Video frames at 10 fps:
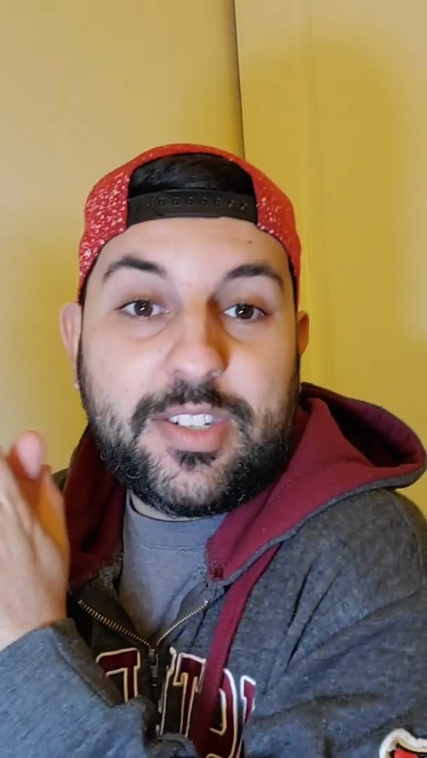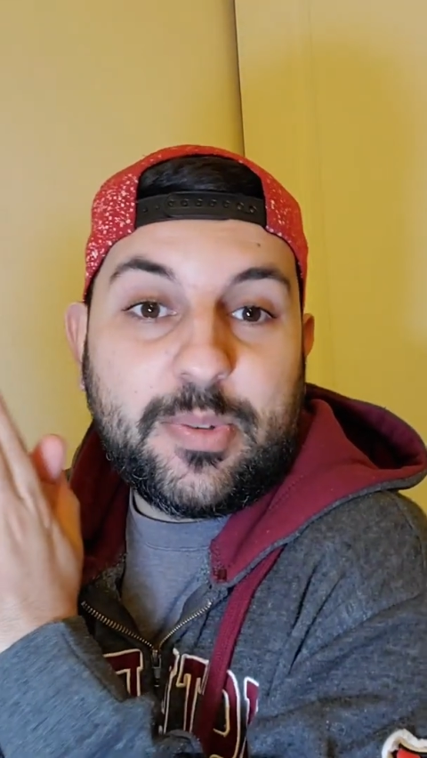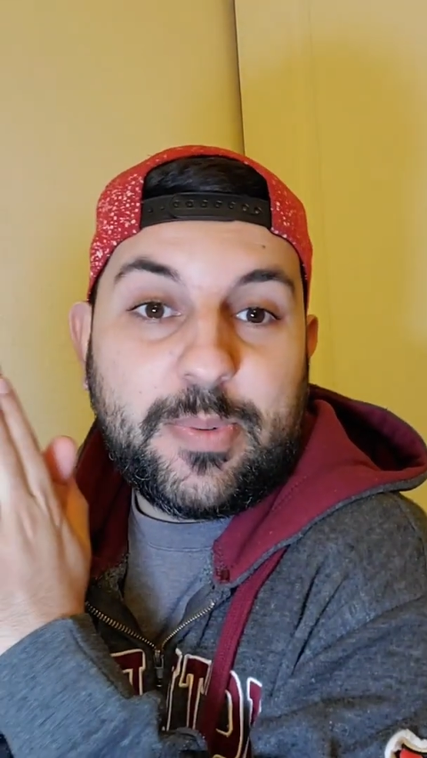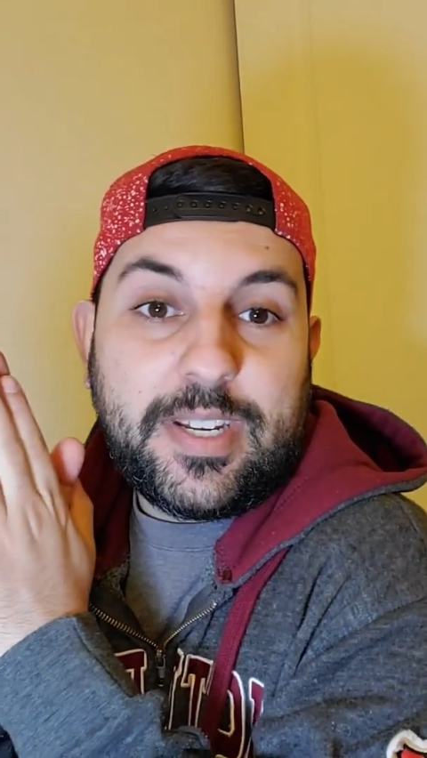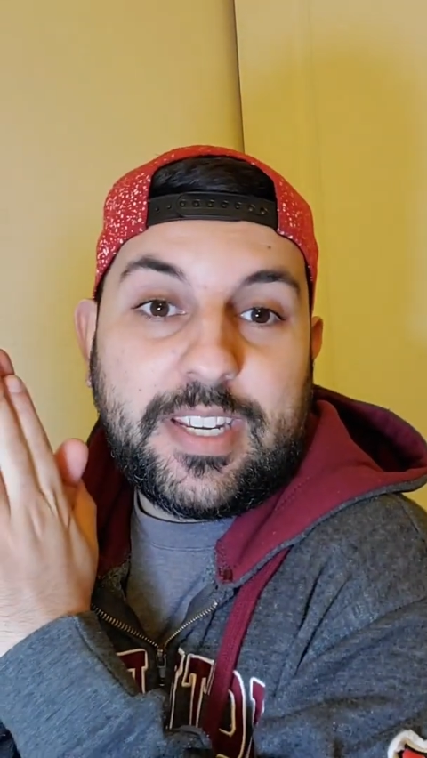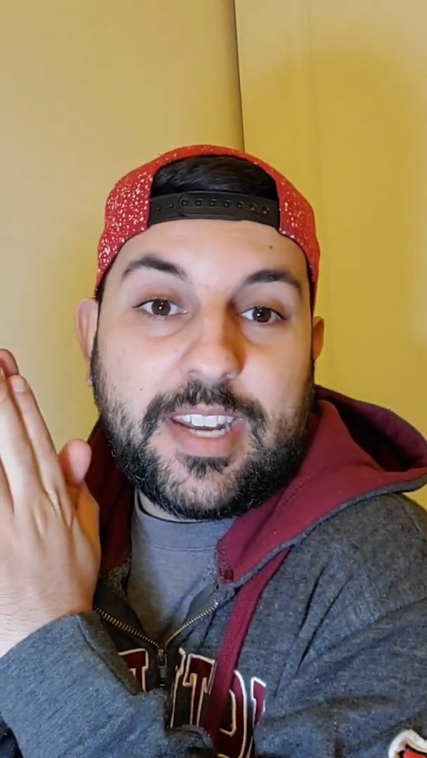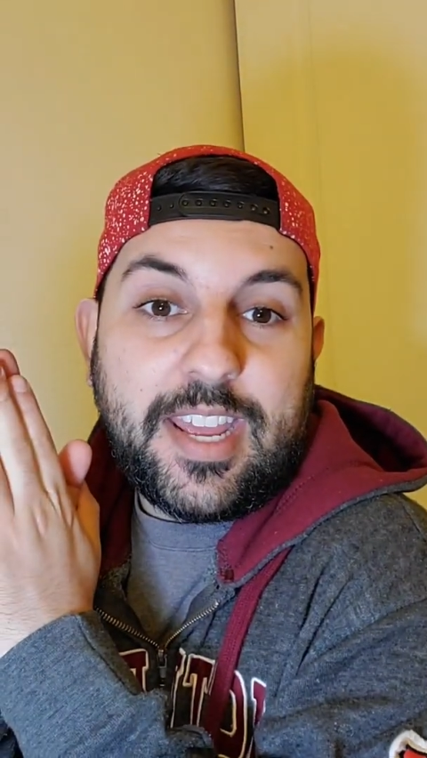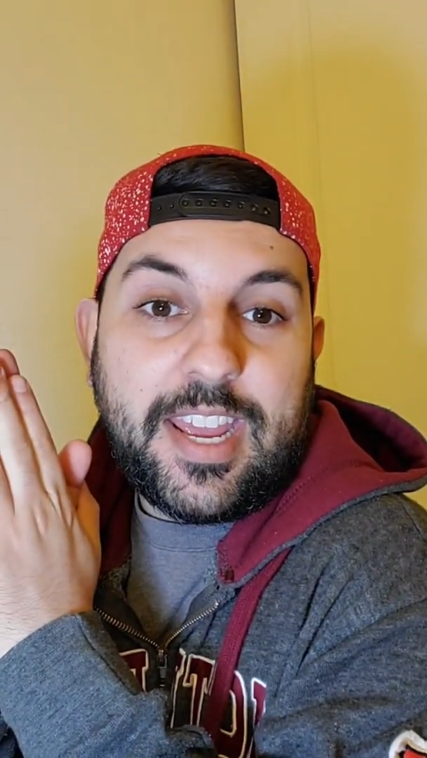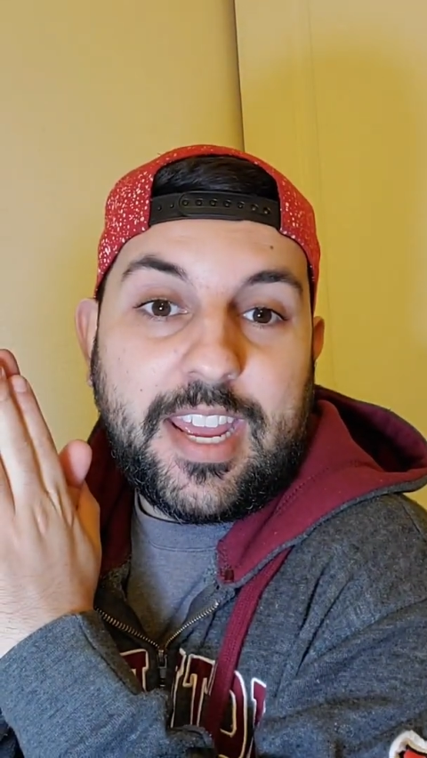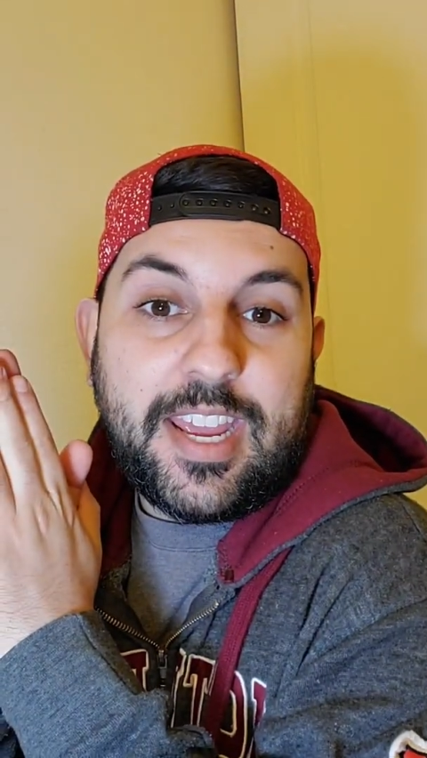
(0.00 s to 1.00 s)
doing
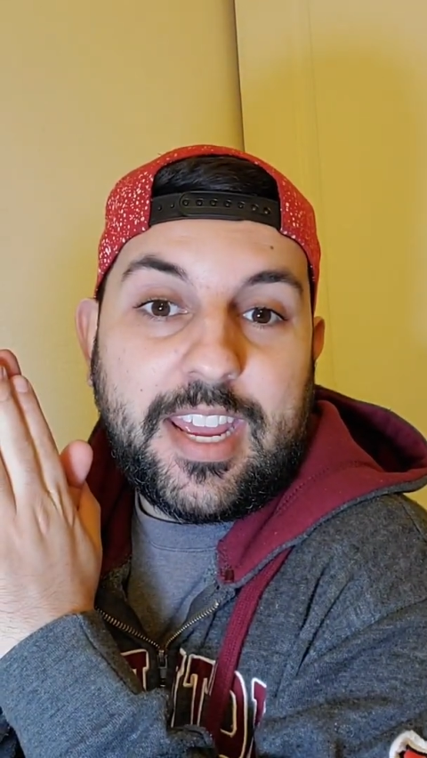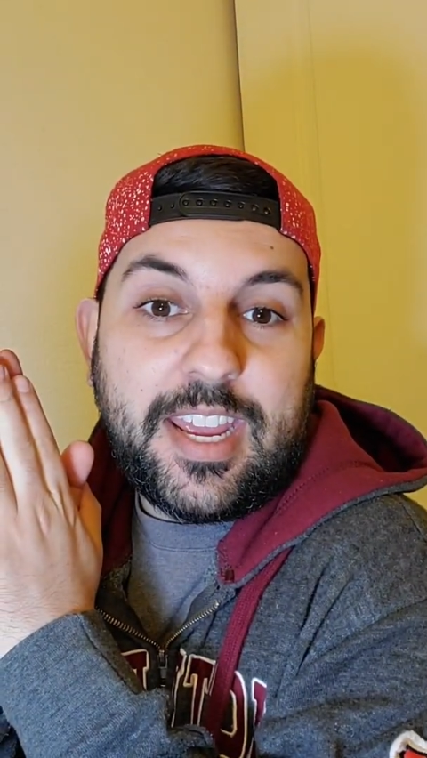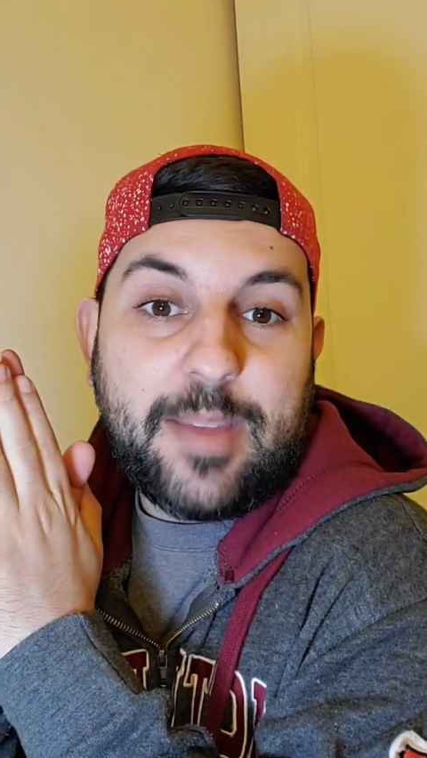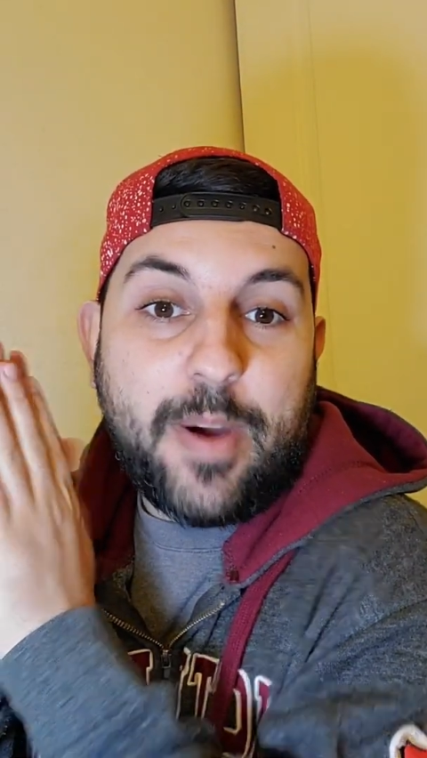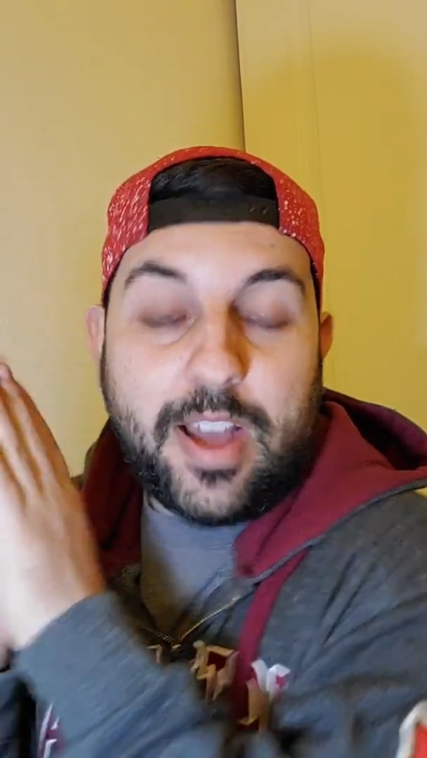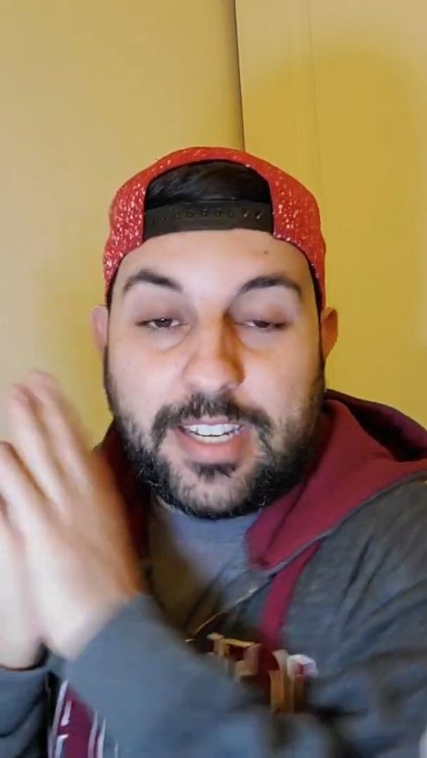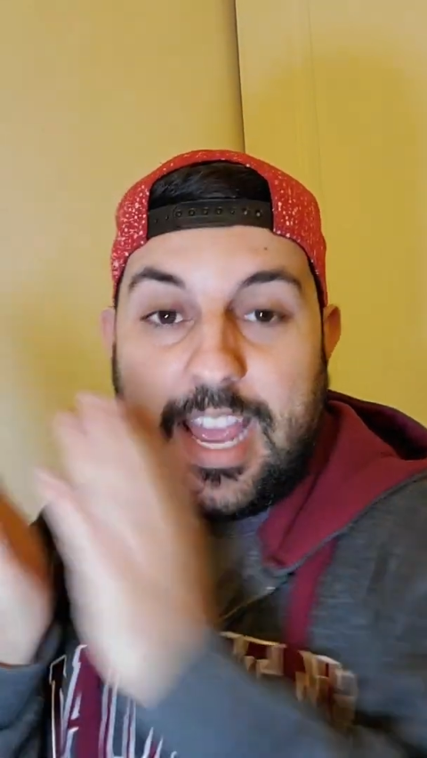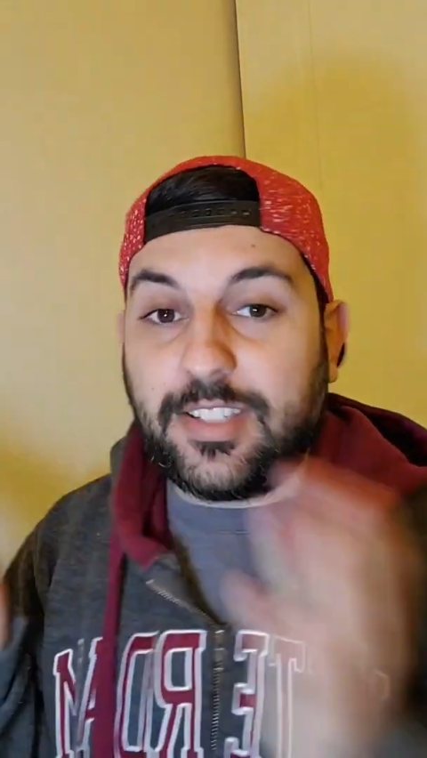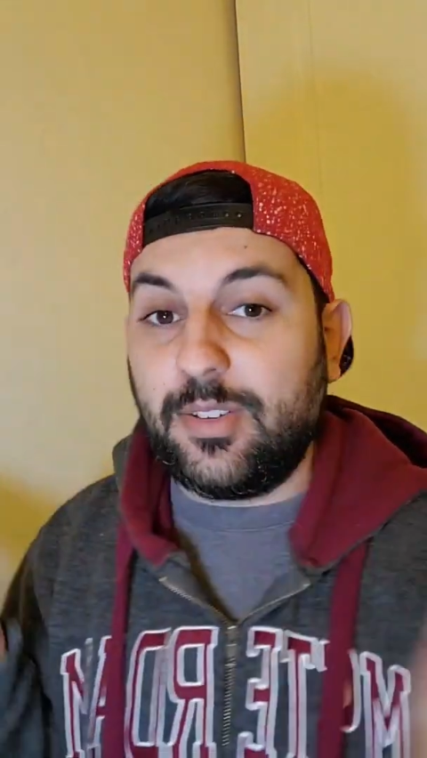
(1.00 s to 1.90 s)
a podcast.